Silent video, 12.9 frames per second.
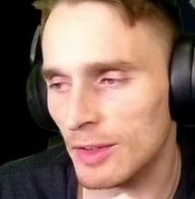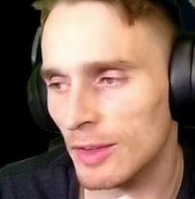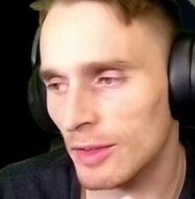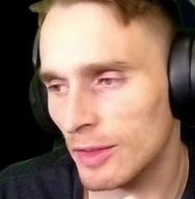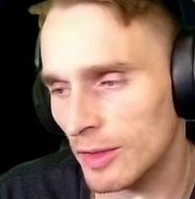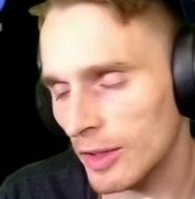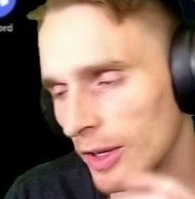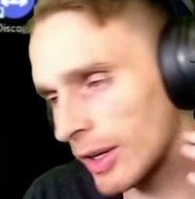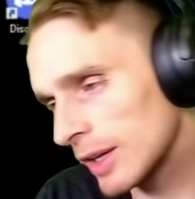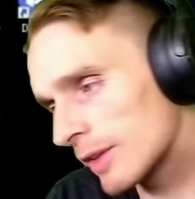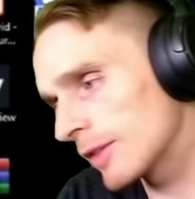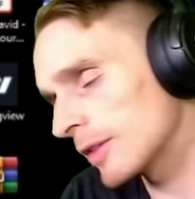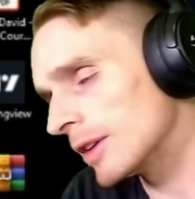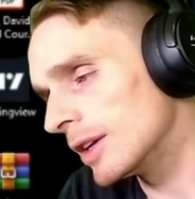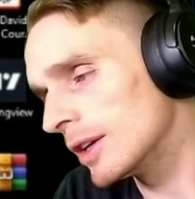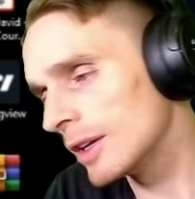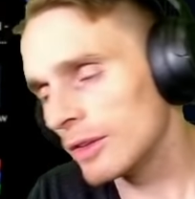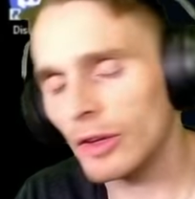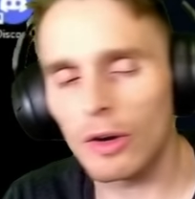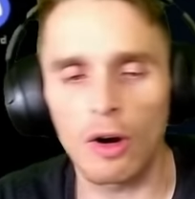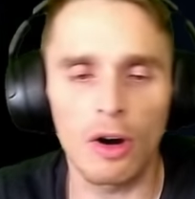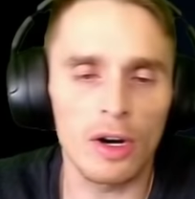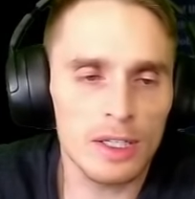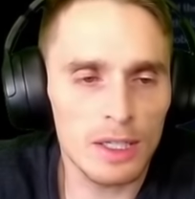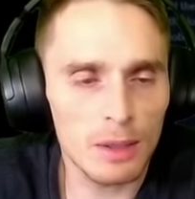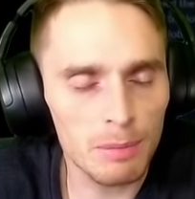and Sterics. There are
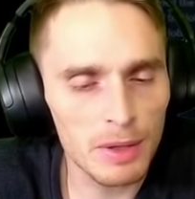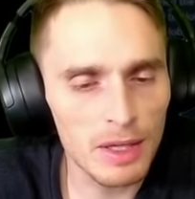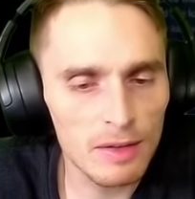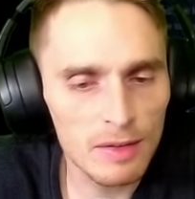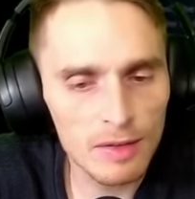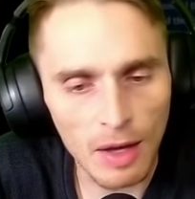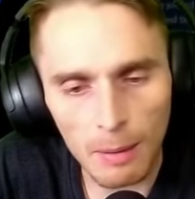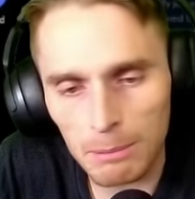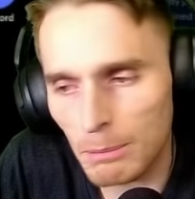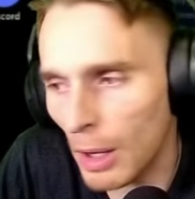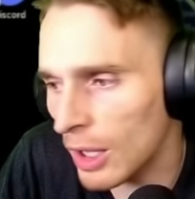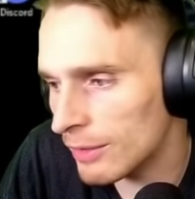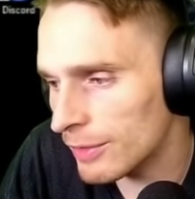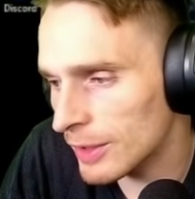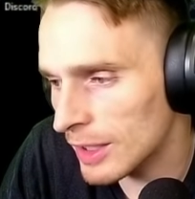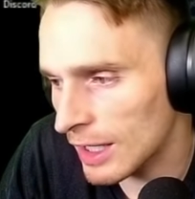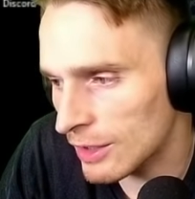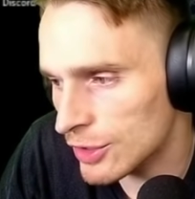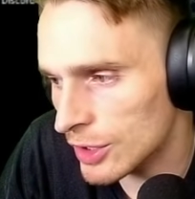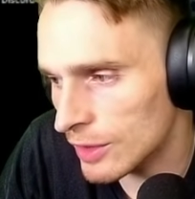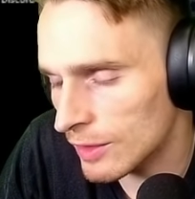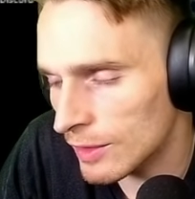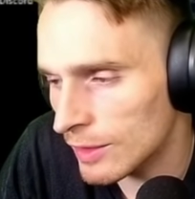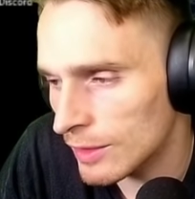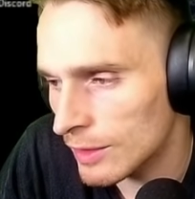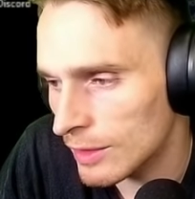going to be some
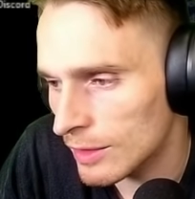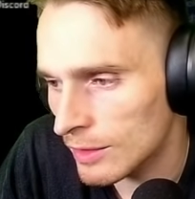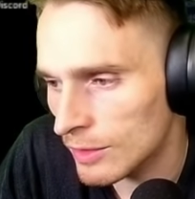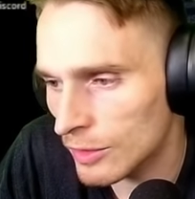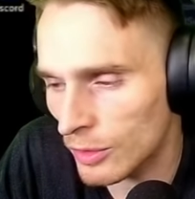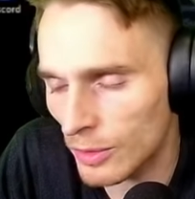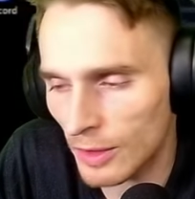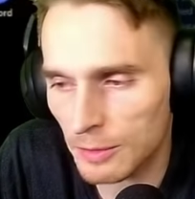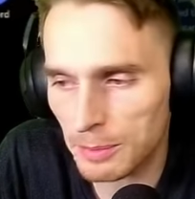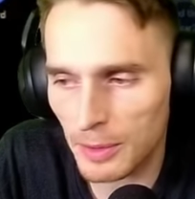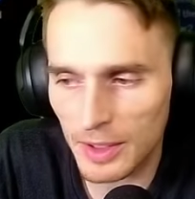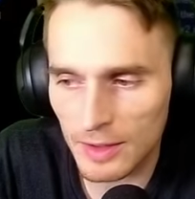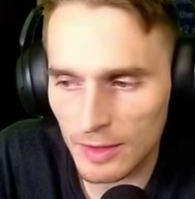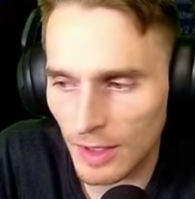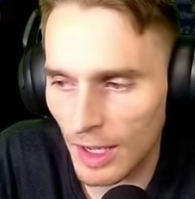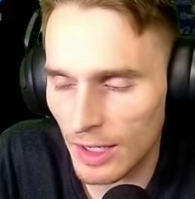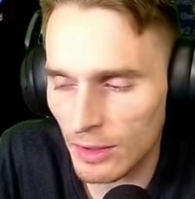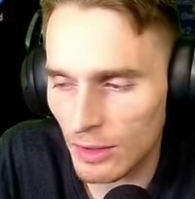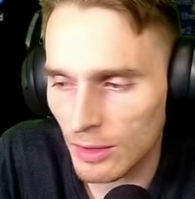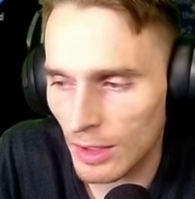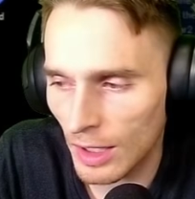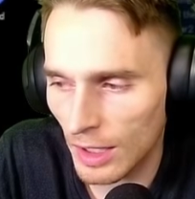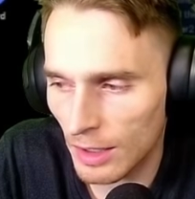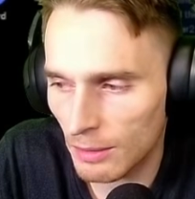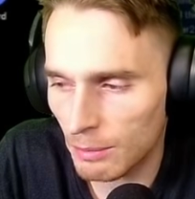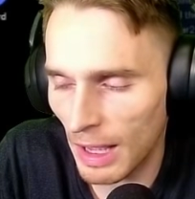modifications to this playstyle
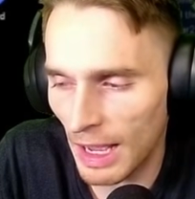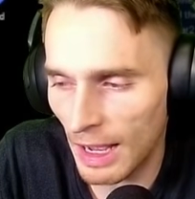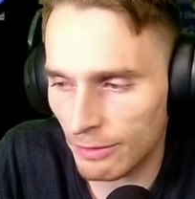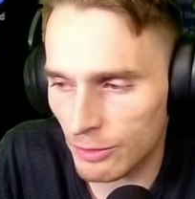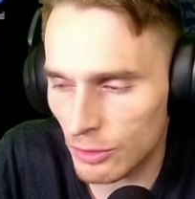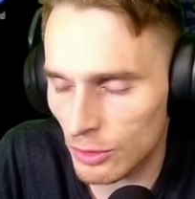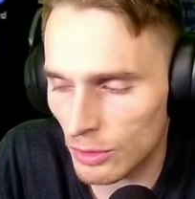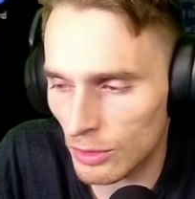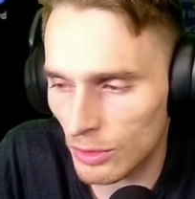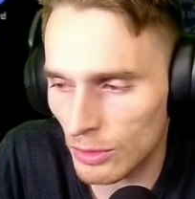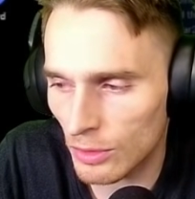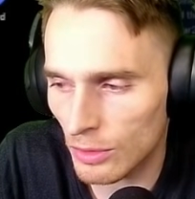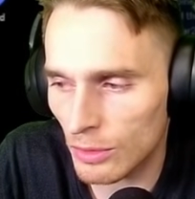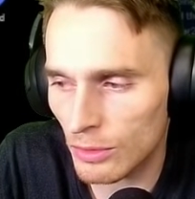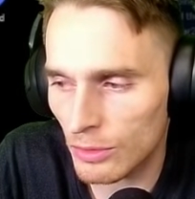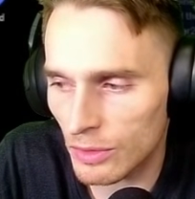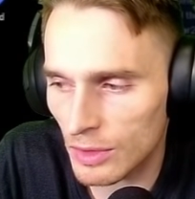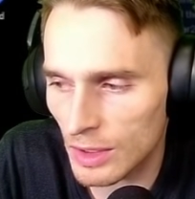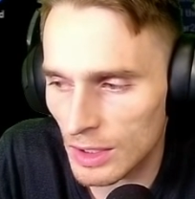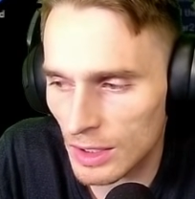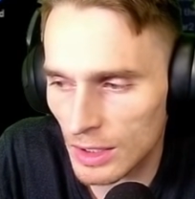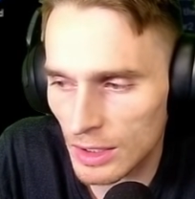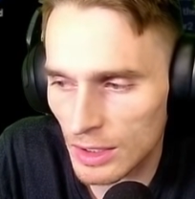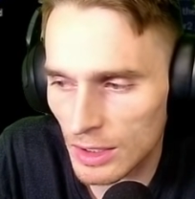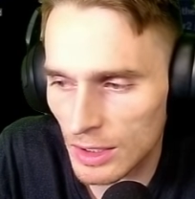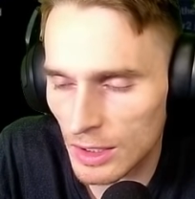after
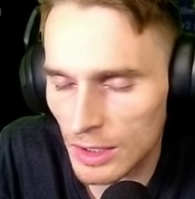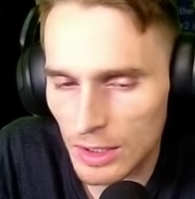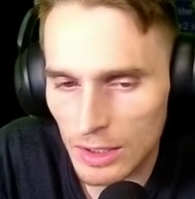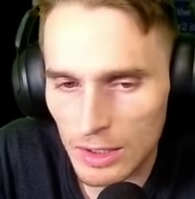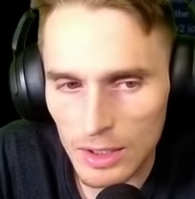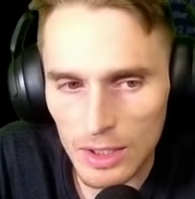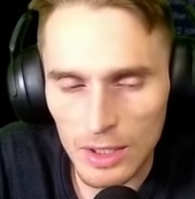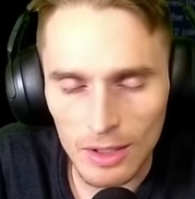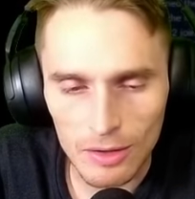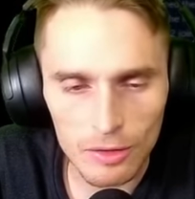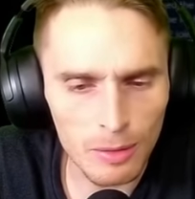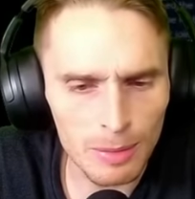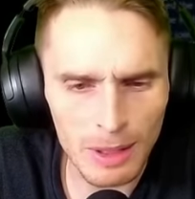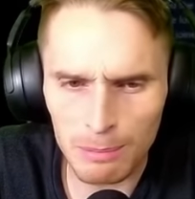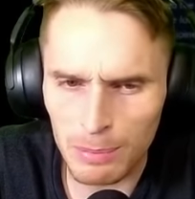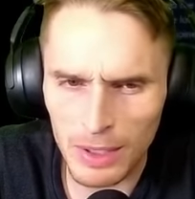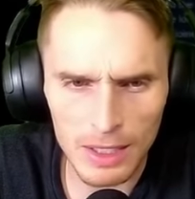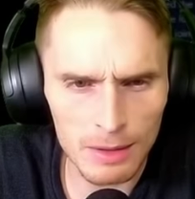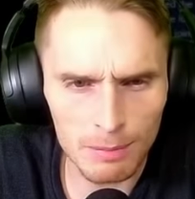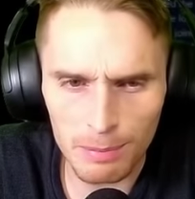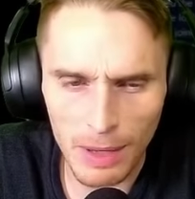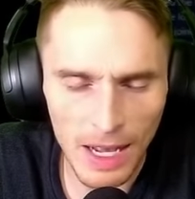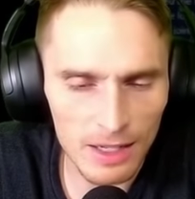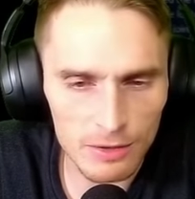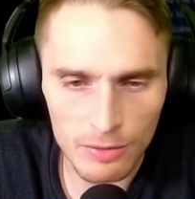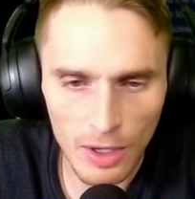the... There's going to be a big
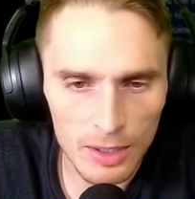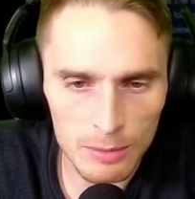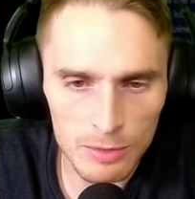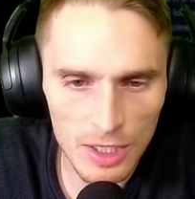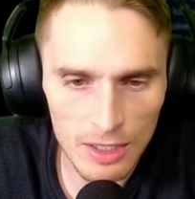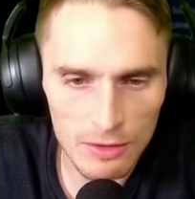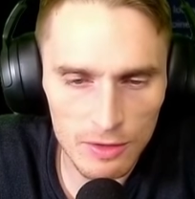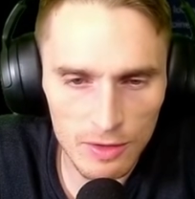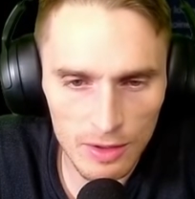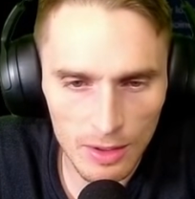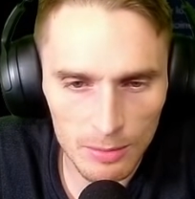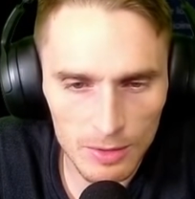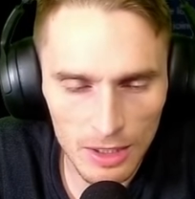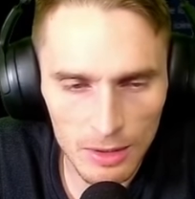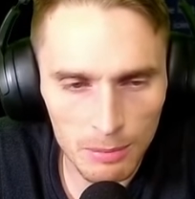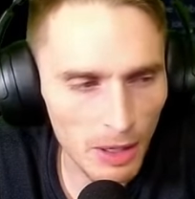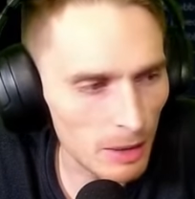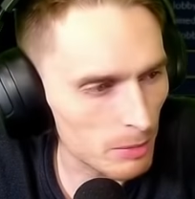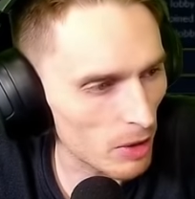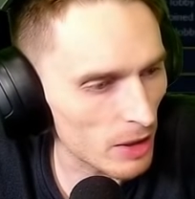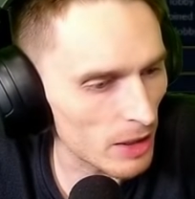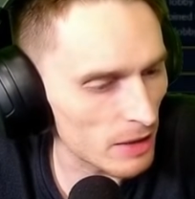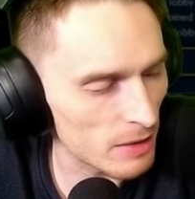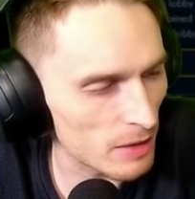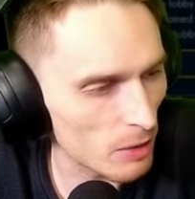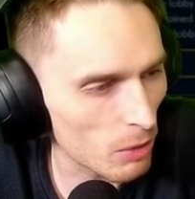batch of item changes that come down the pipeline. I
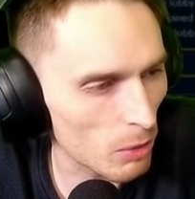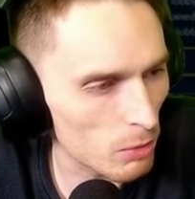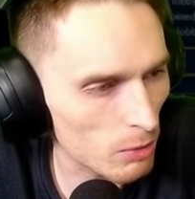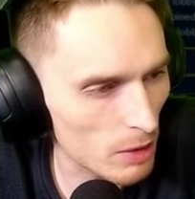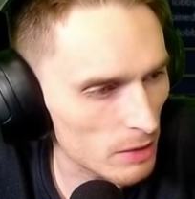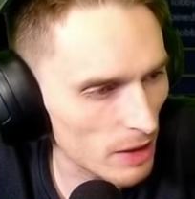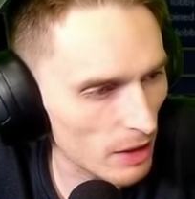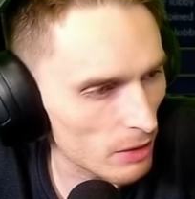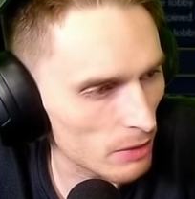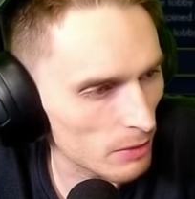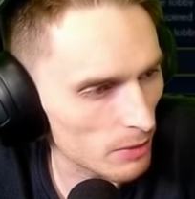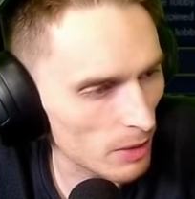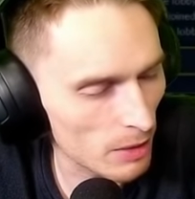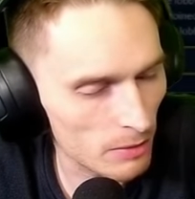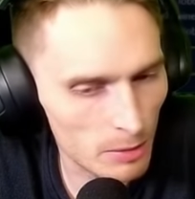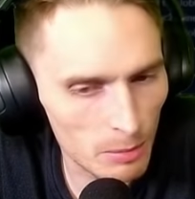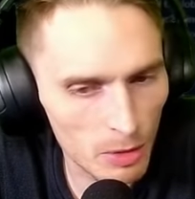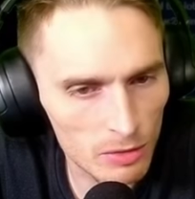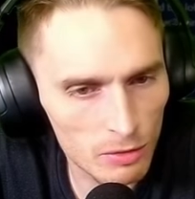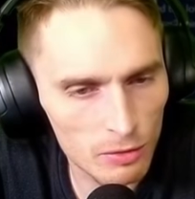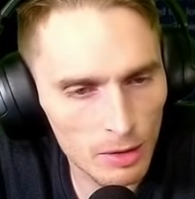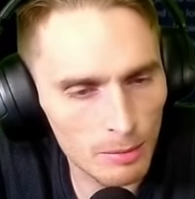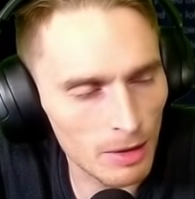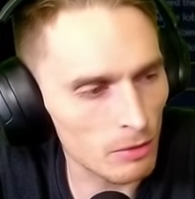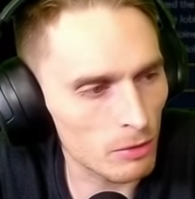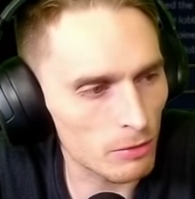did a whole rundown of them on stream.
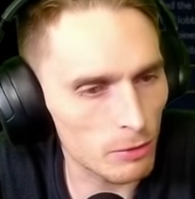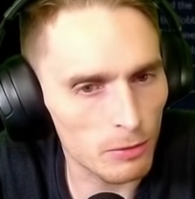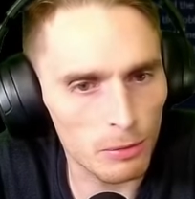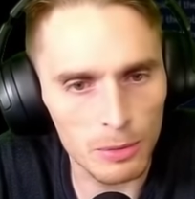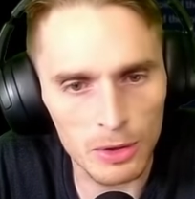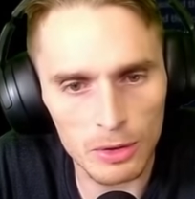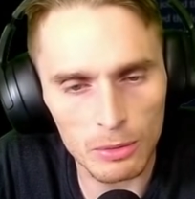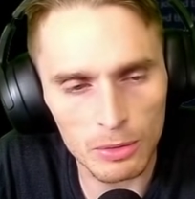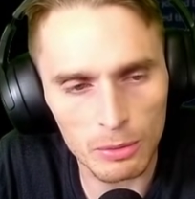I don't know if you're familiar with